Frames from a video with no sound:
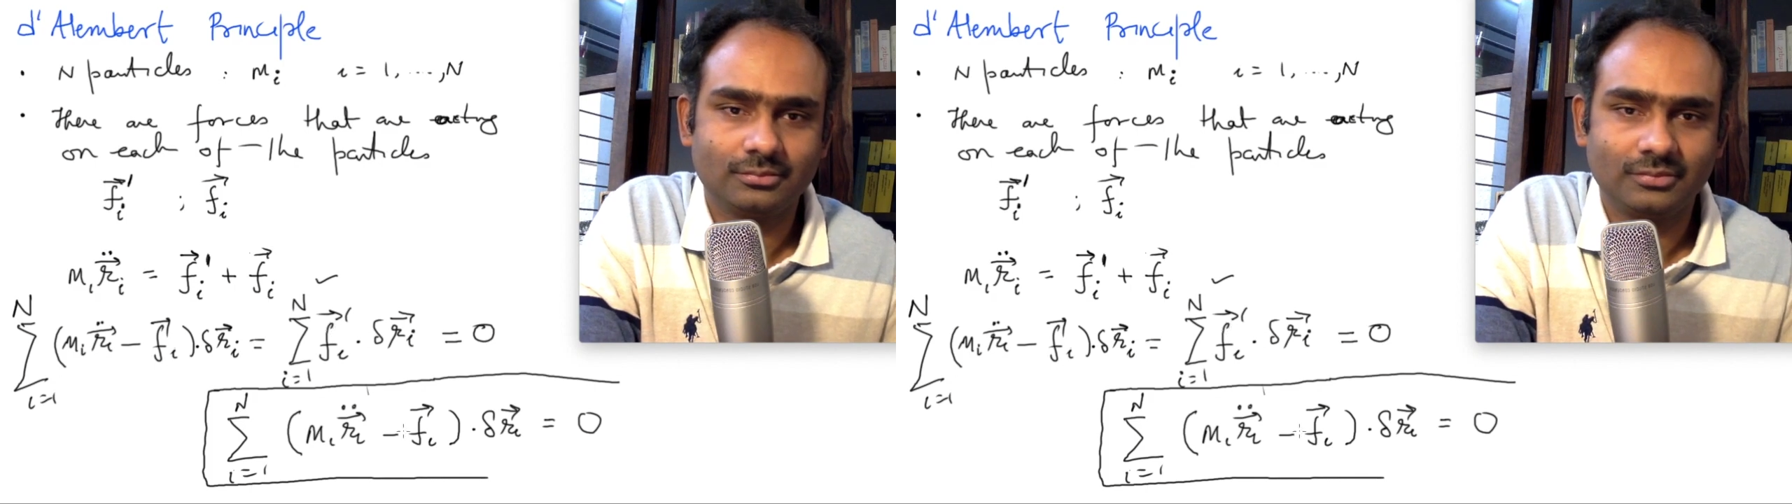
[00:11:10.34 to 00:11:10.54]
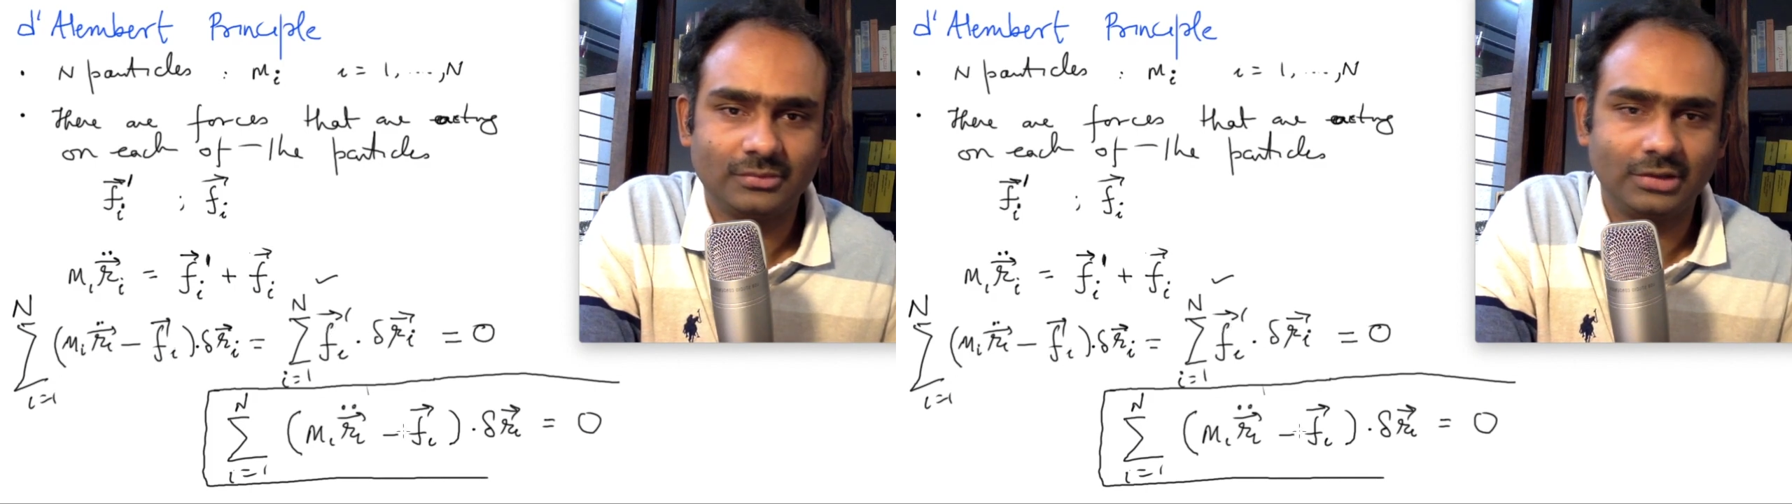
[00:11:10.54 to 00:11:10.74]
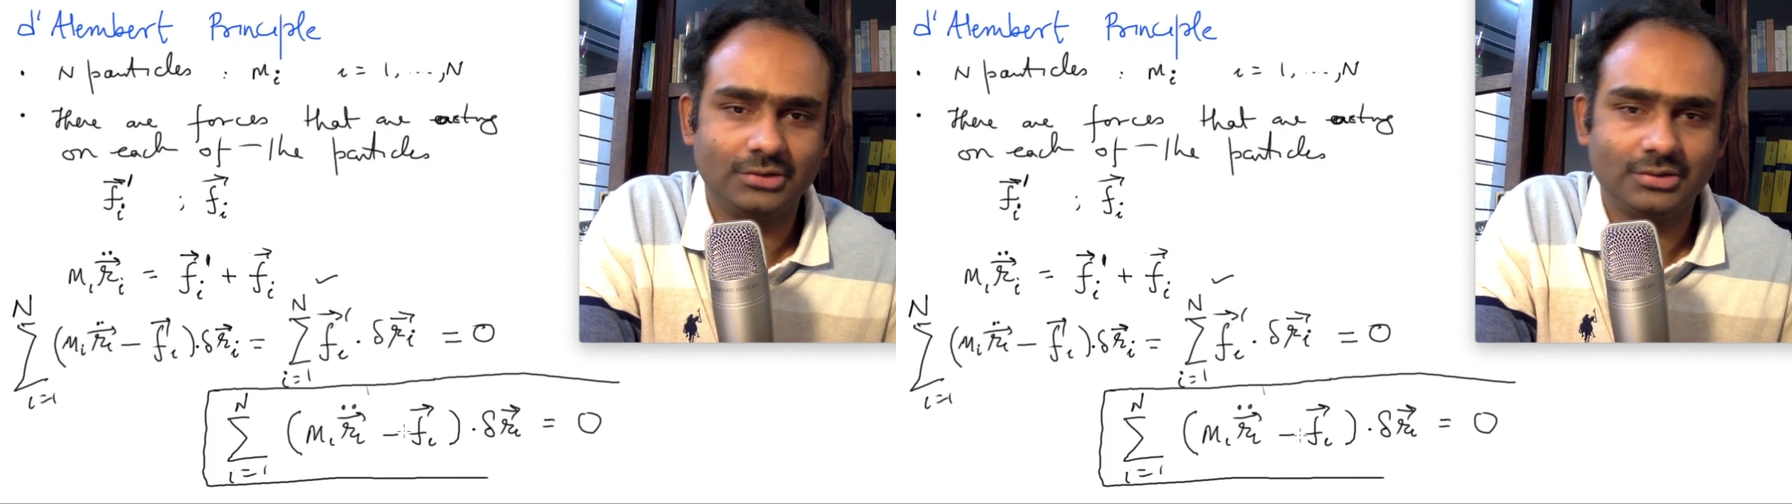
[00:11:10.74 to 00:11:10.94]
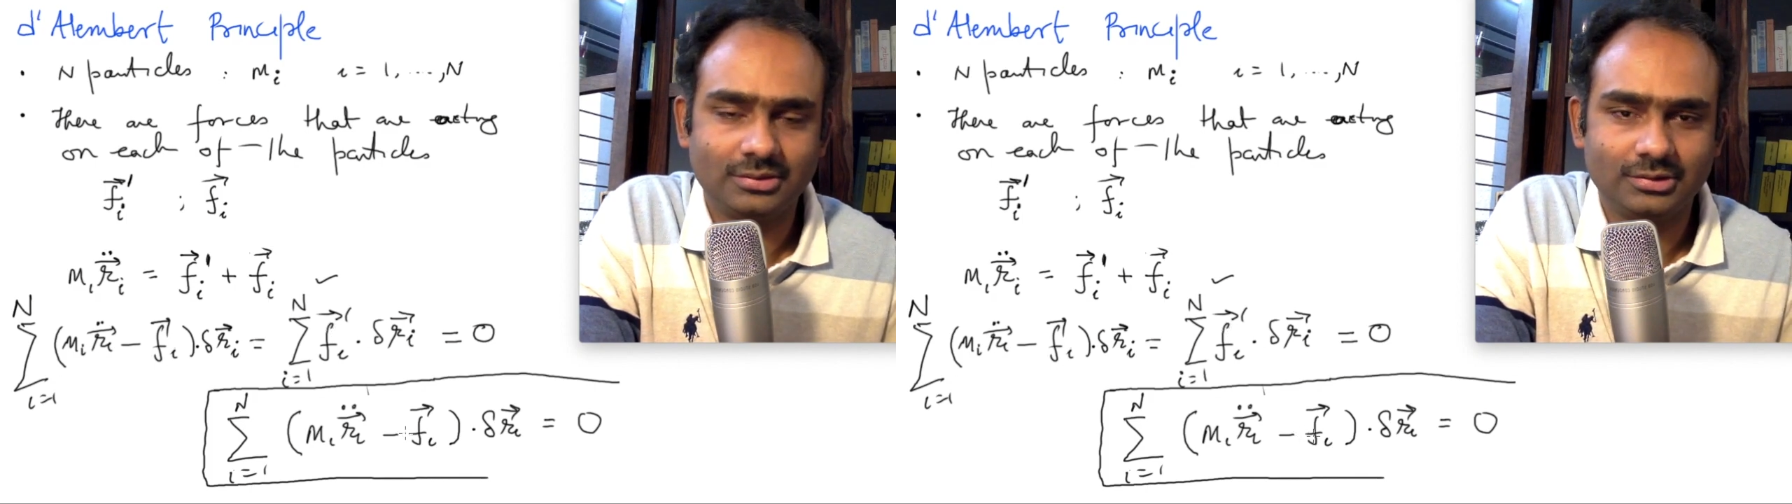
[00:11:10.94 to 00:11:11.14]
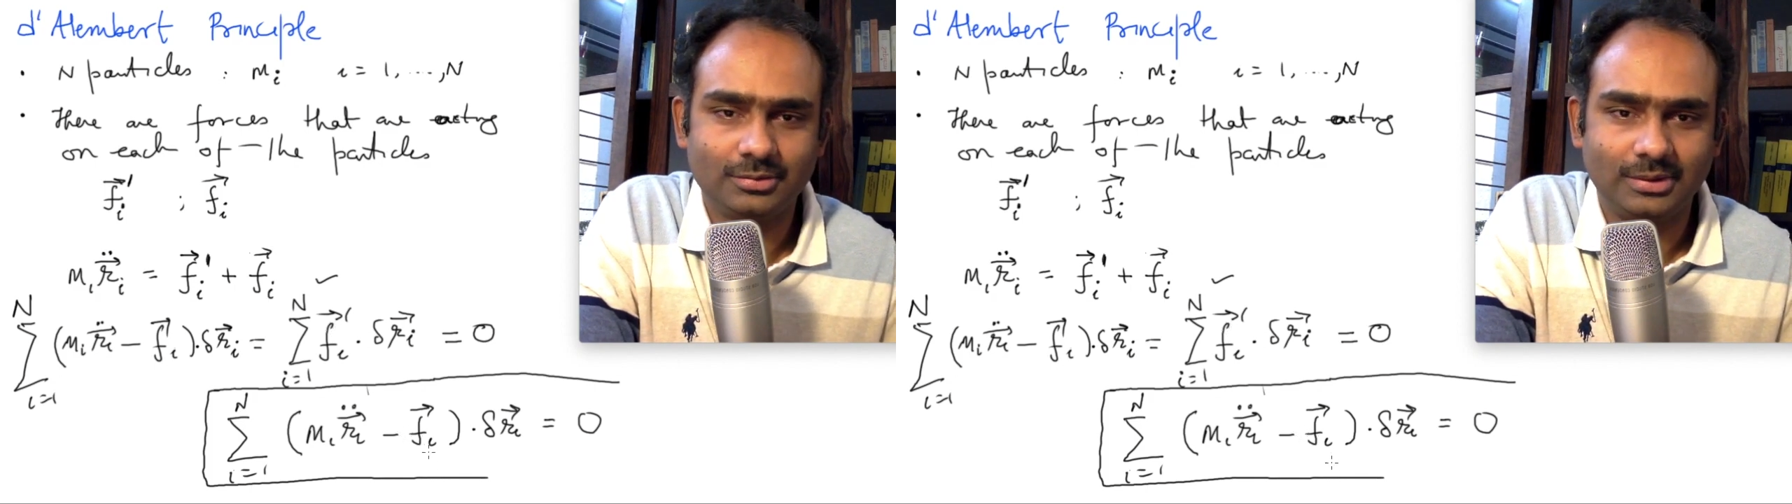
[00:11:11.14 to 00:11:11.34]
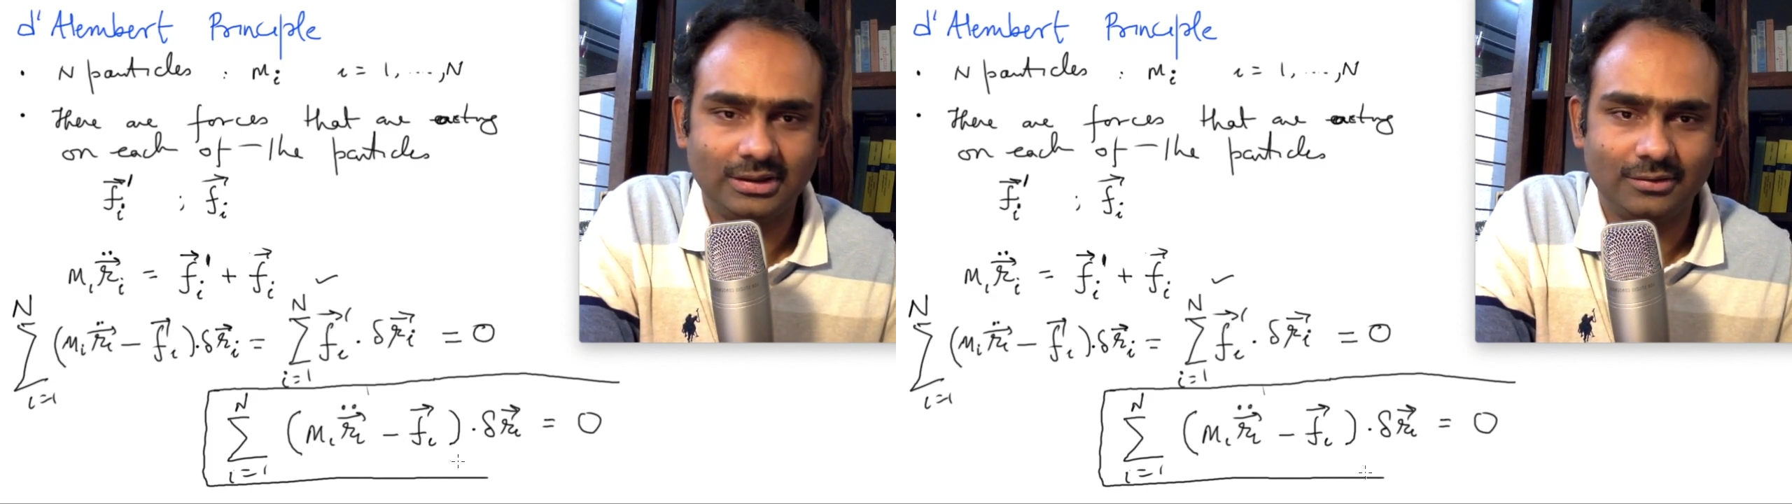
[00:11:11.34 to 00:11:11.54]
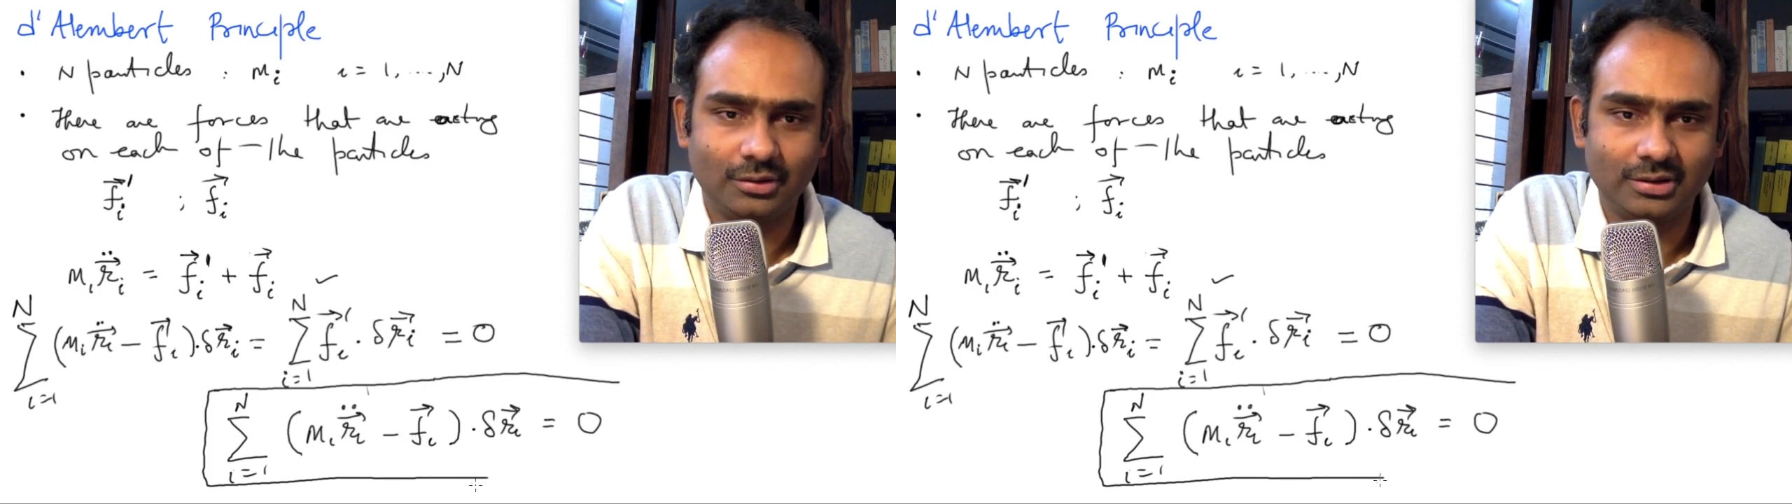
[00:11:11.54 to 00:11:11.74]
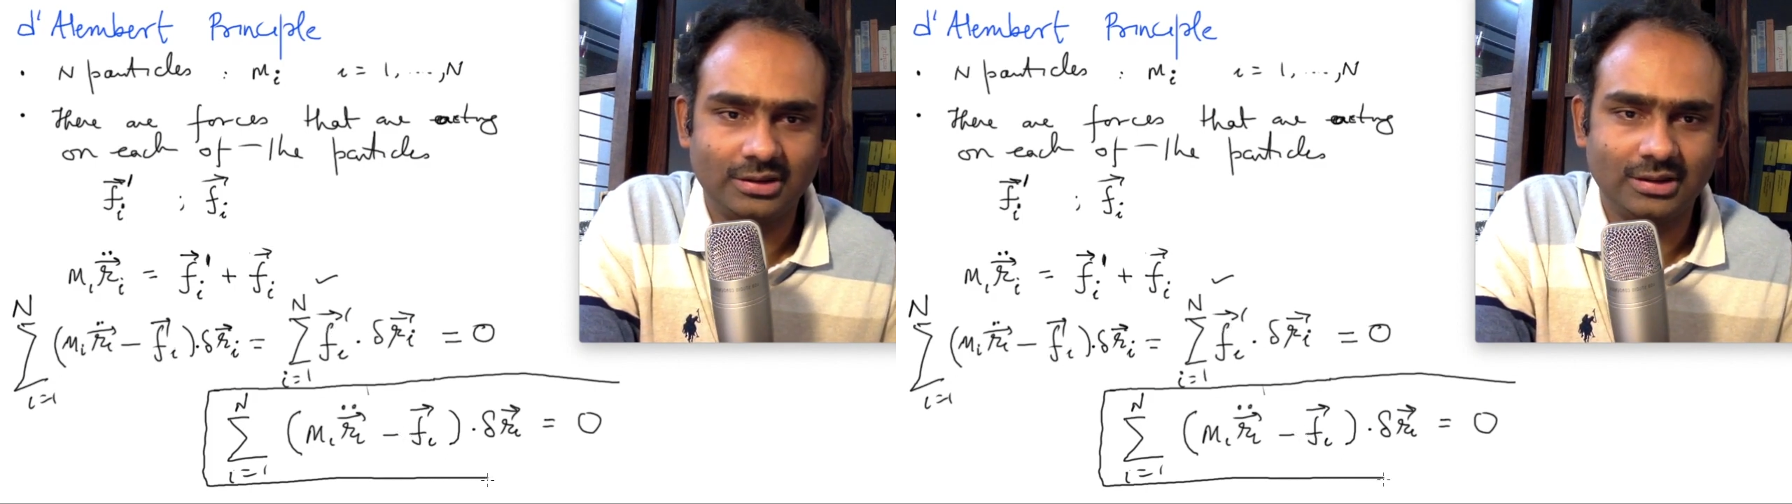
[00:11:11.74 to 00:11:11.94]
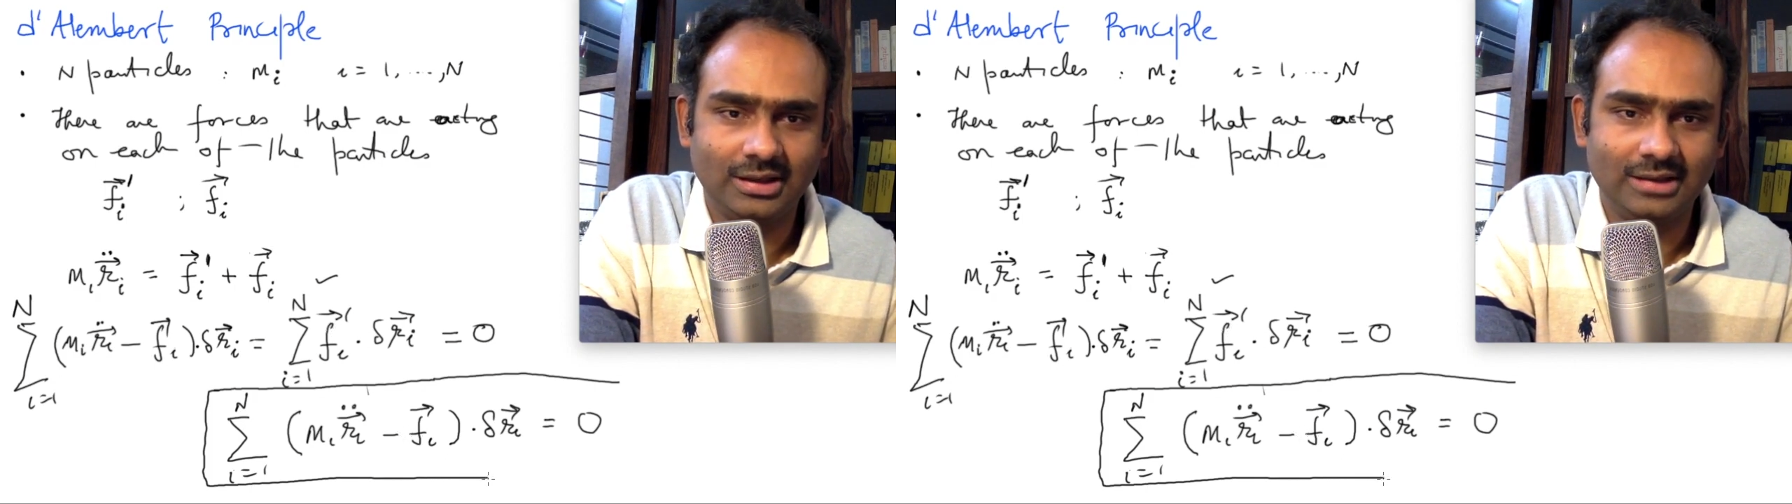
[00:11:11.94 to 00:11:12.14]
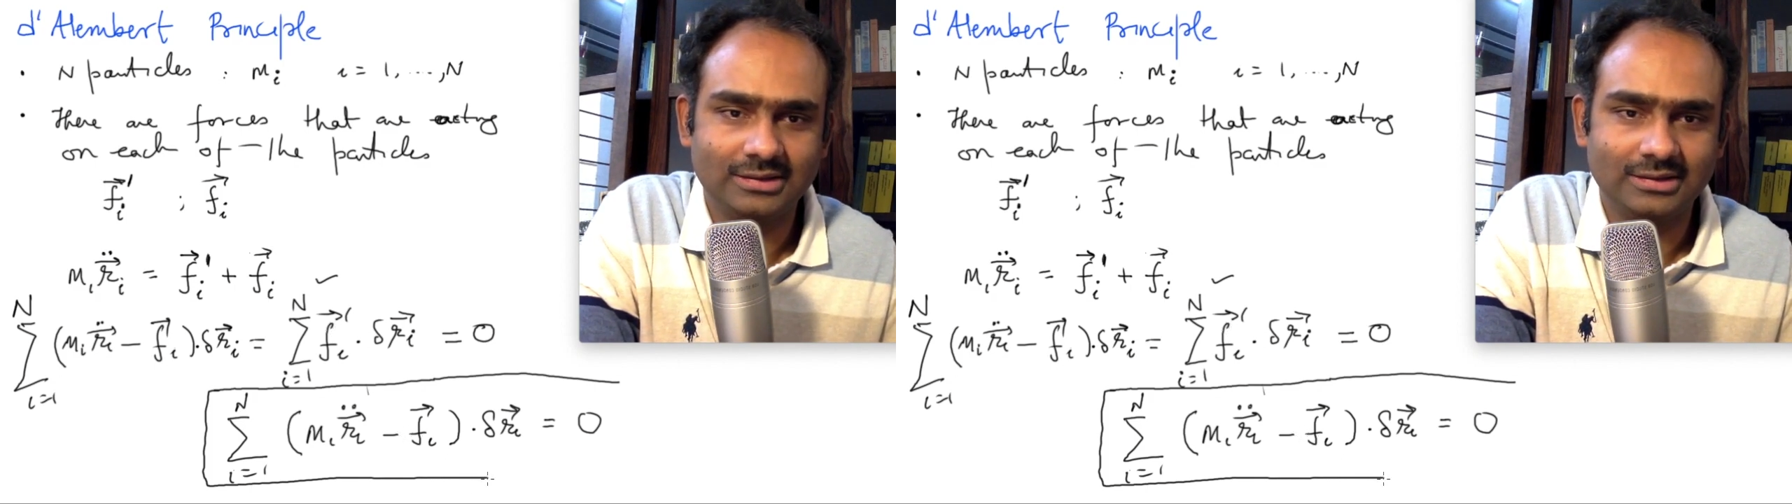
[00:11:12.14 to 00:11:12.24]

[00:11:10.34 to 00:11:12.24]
now you might have already realized